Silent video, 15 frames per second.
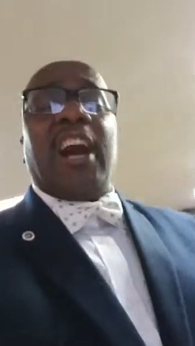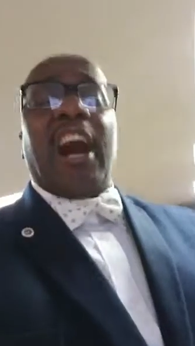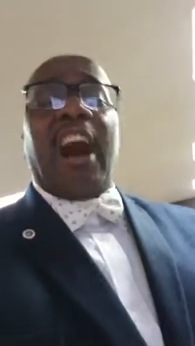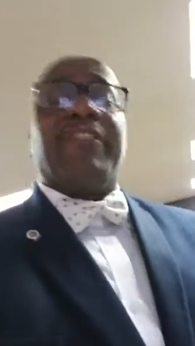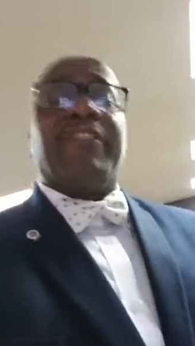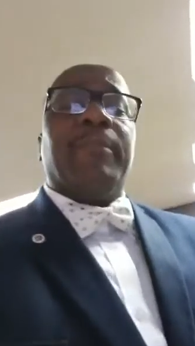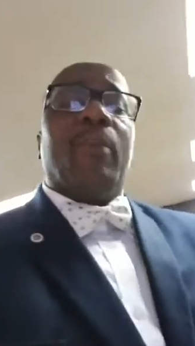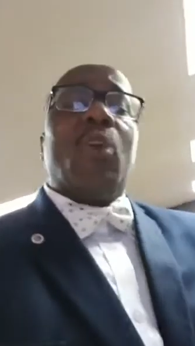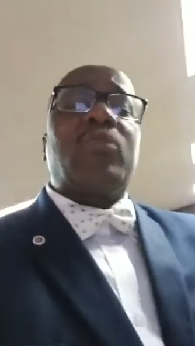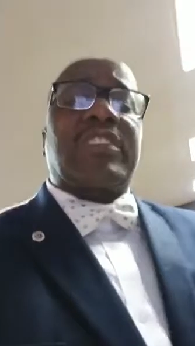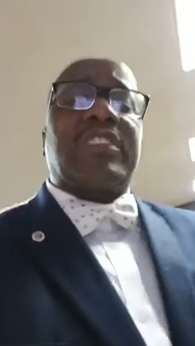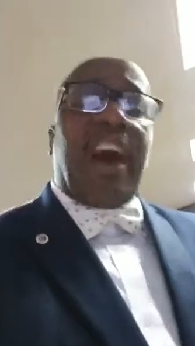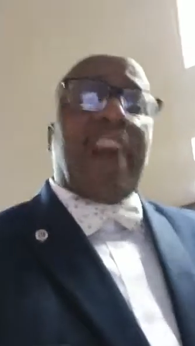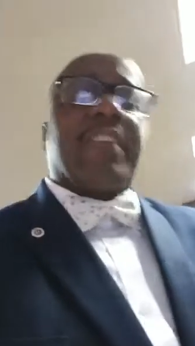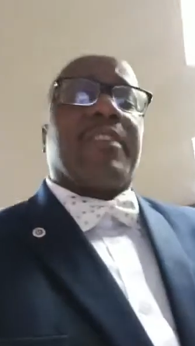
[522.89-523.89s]
of the Most
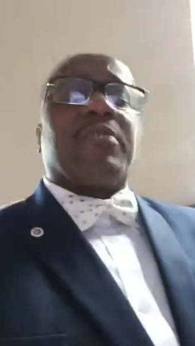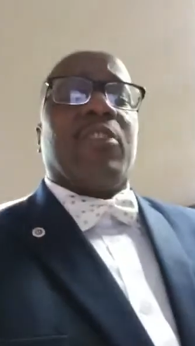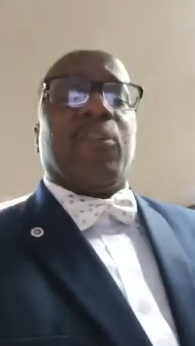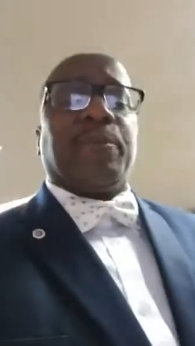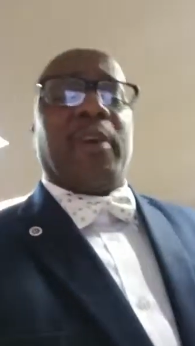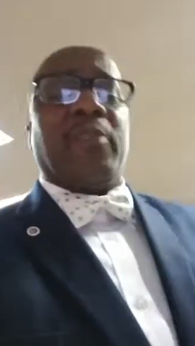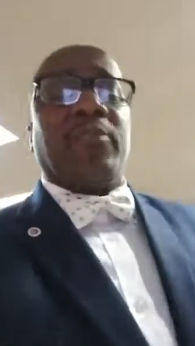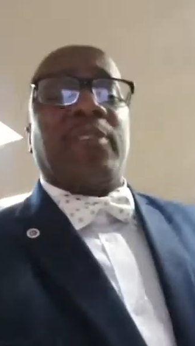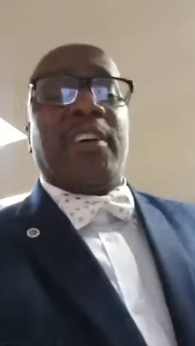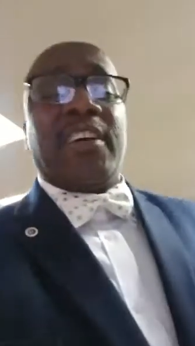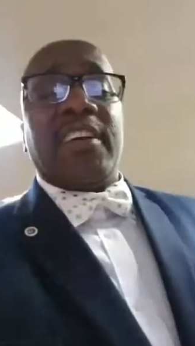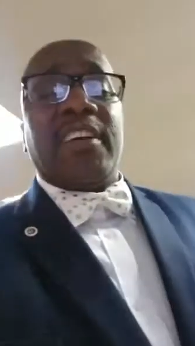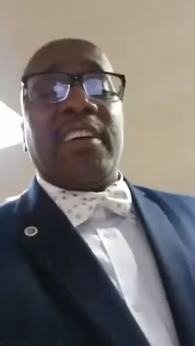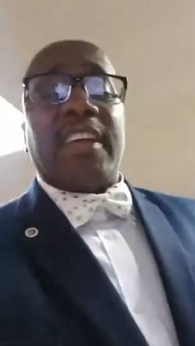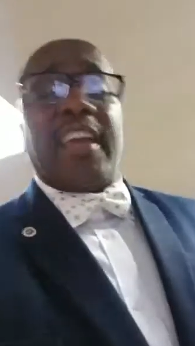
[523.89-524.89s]
Honorable
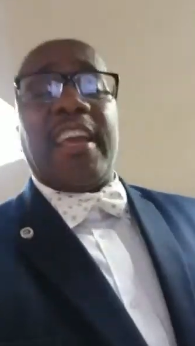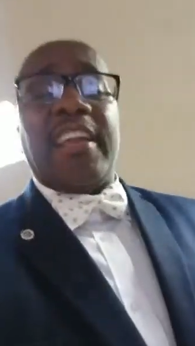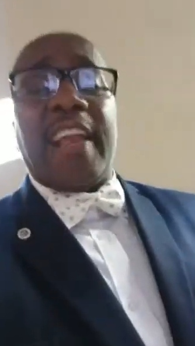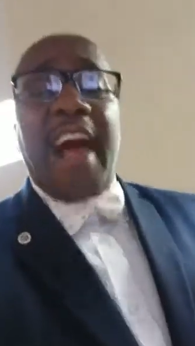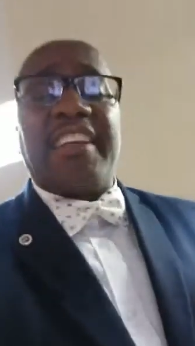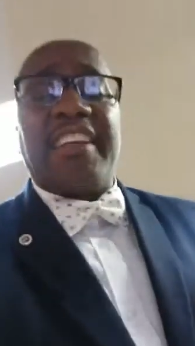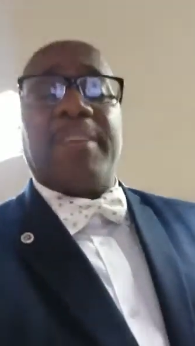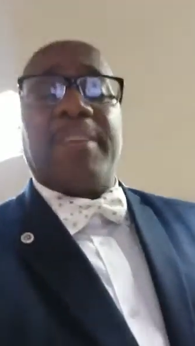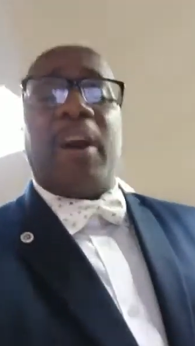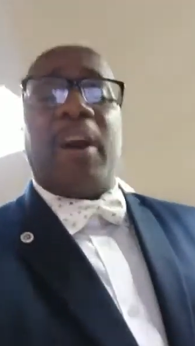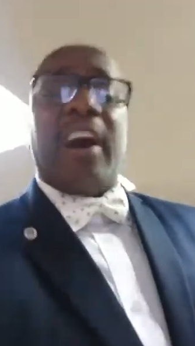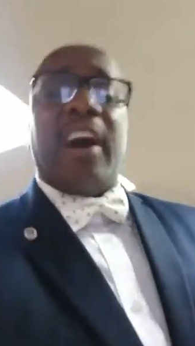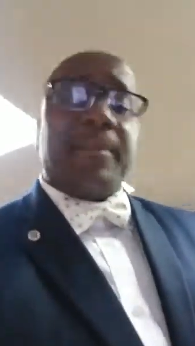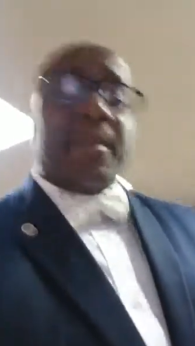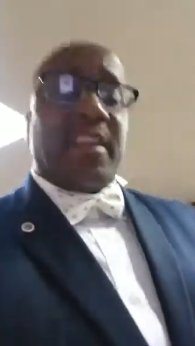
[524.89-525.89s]
Elijah
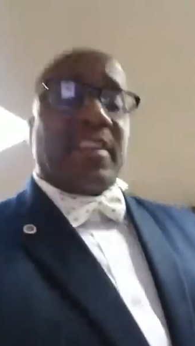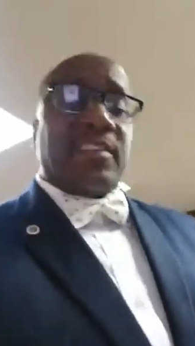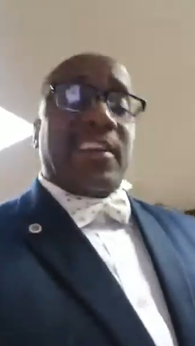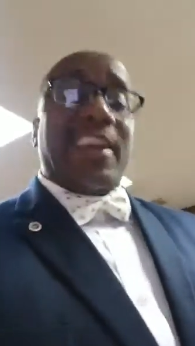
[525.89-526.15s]
Muhammad,